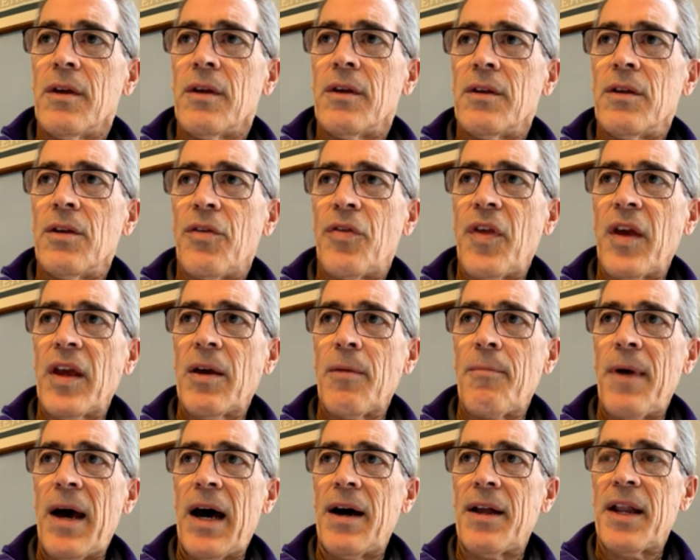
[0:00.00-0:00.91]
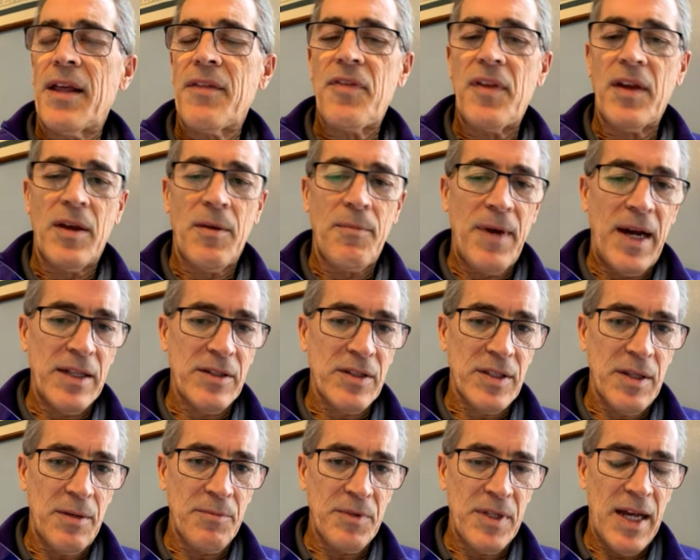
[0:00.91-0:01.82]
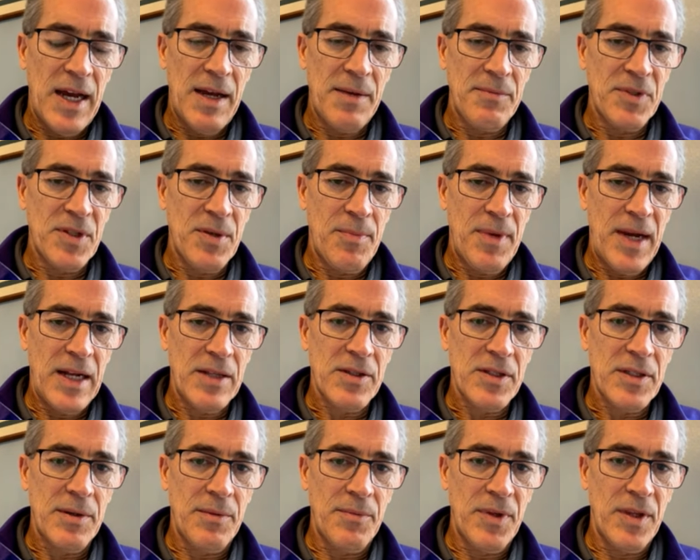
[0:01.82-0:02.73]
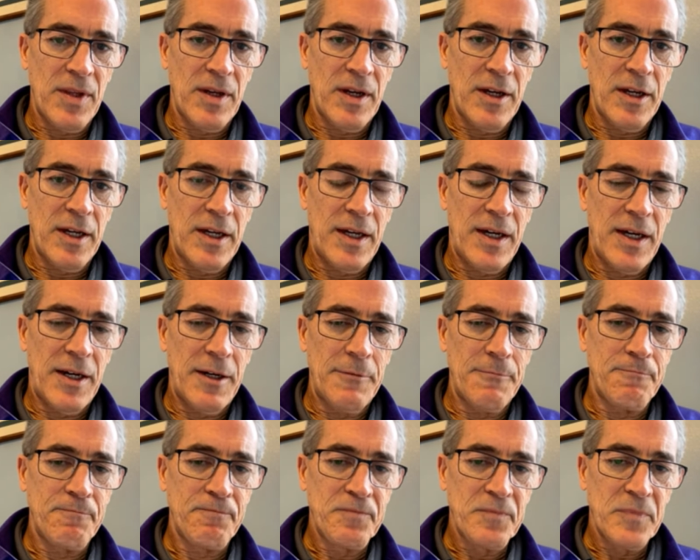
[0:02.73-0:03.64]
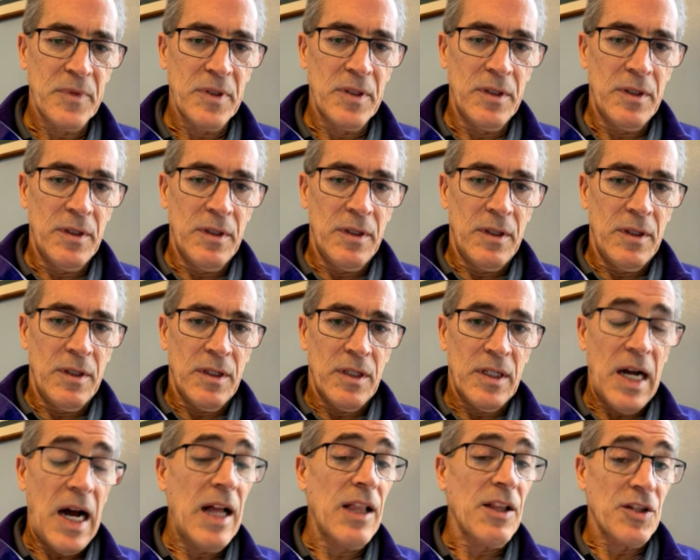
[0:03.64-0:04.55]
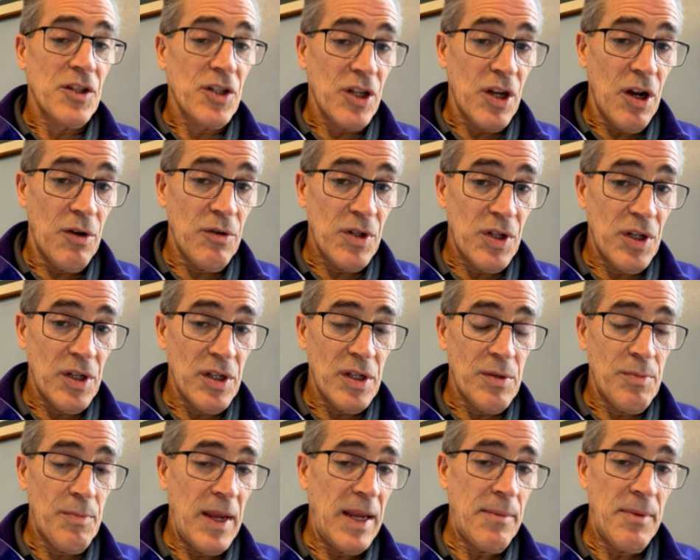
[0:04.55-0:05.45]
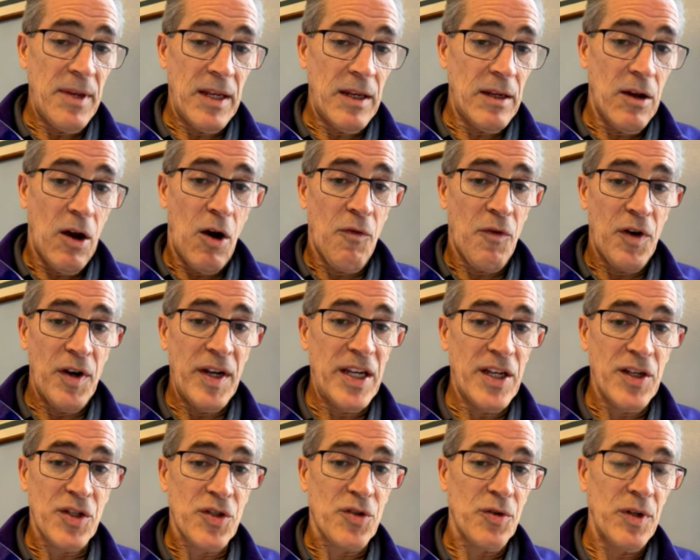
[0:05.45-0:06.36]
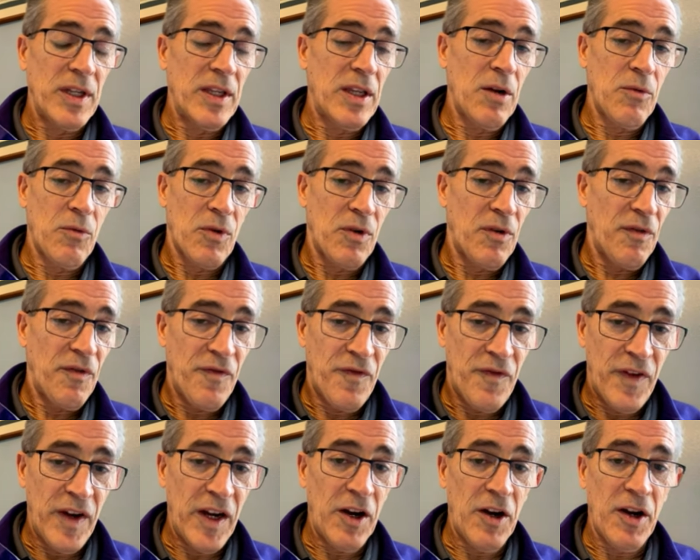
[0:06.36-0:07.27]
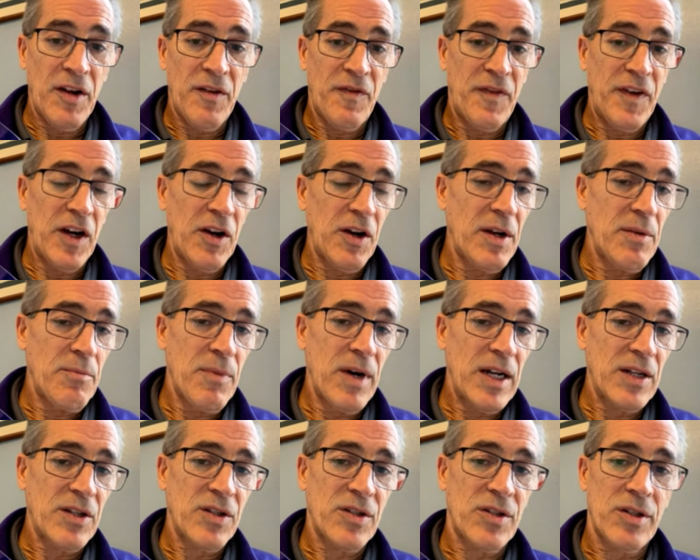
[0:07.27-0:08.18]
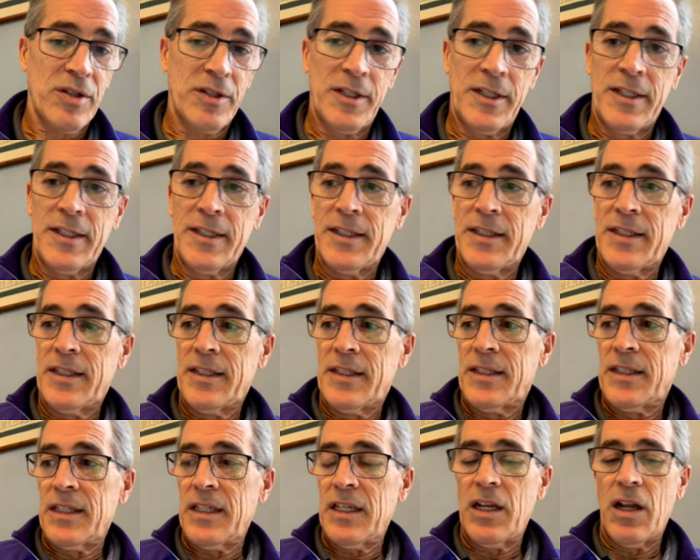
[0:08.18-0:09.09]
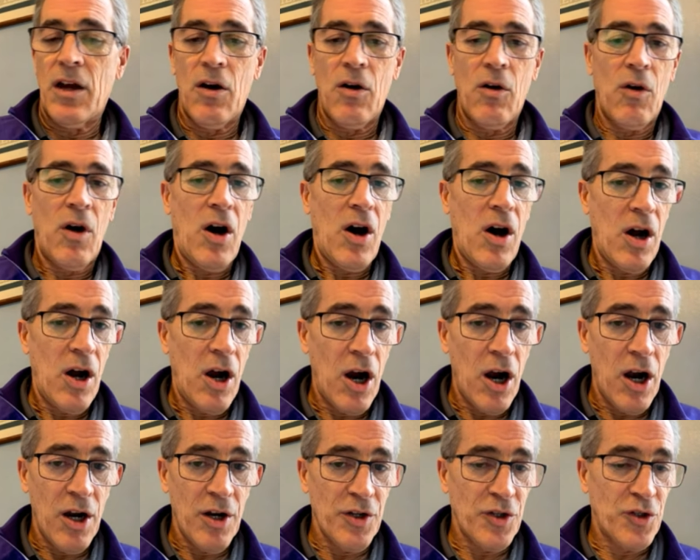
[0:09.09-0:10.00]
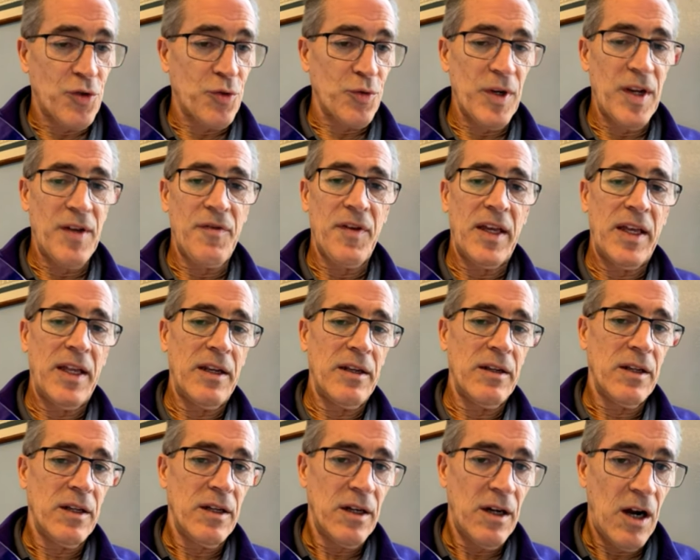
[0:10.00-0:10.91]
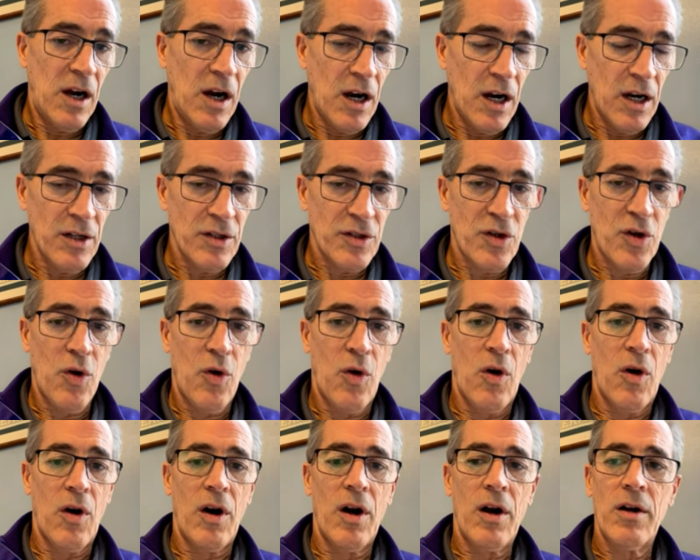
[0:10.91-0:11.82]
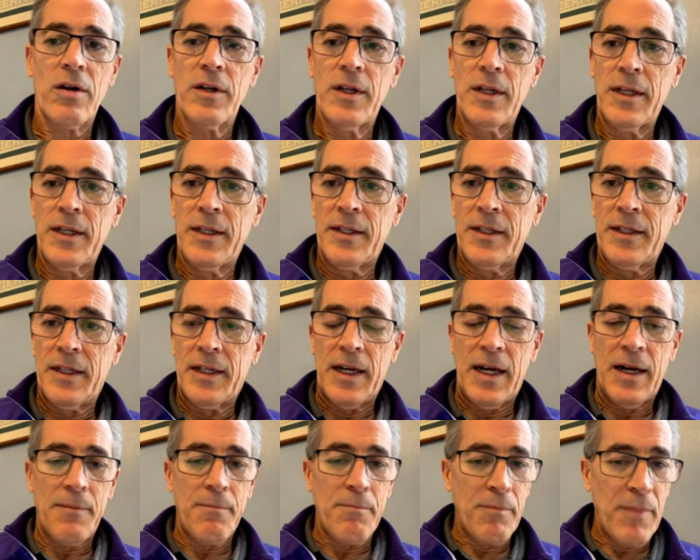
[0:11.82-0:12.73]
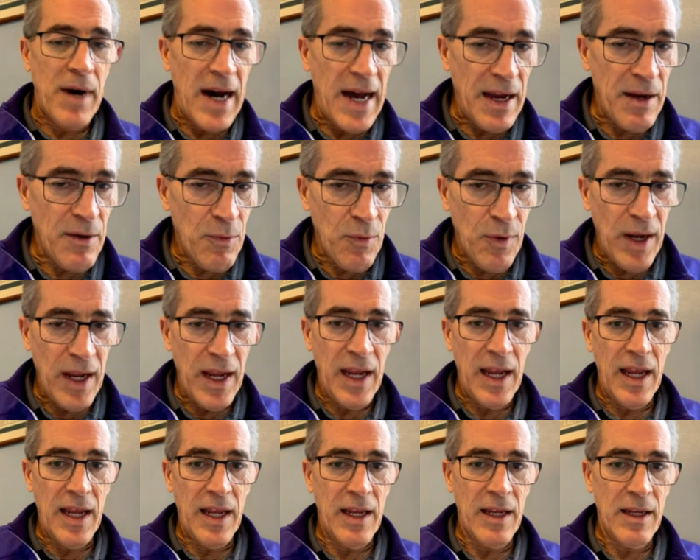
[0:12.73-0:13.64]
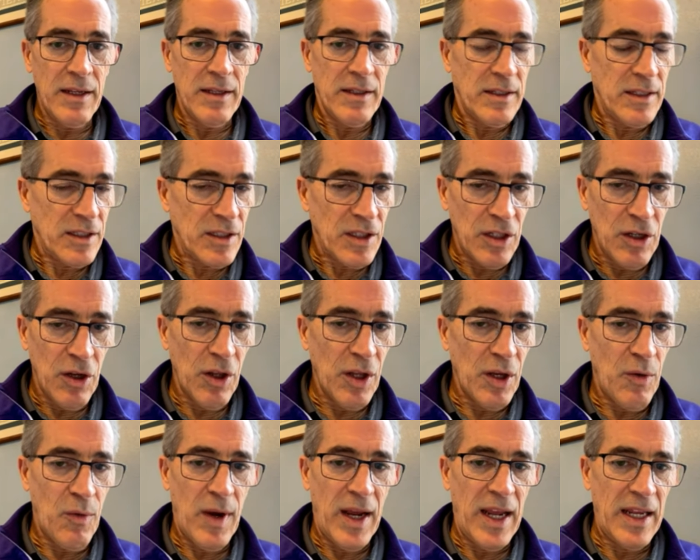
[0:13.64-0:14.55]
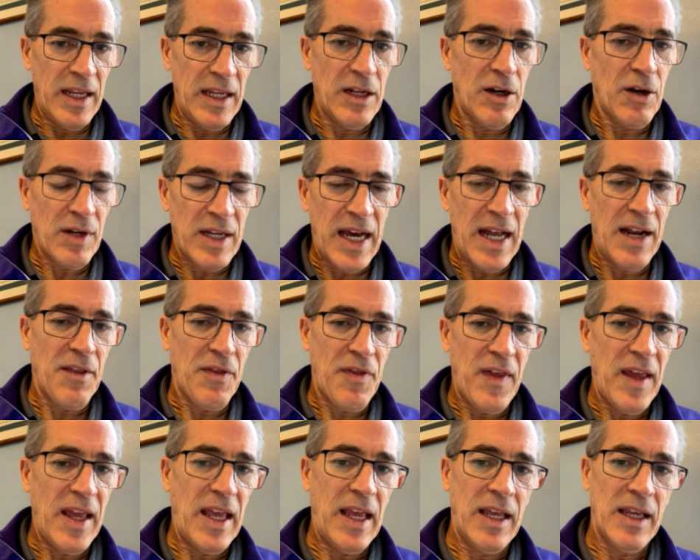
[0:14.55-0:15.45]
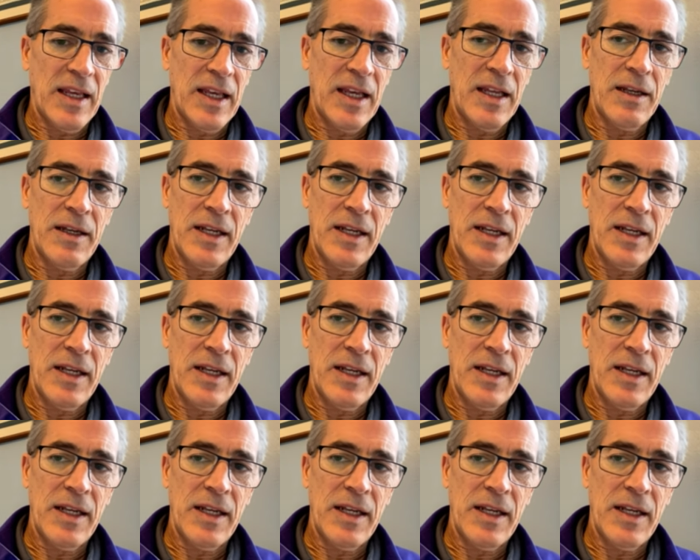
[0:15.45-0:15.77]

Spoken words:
I think about sometimes about some of the college coaches maybe over history that were very, very much, you know, hard driven, hardcore, my way is the only way, you know, kind of thing.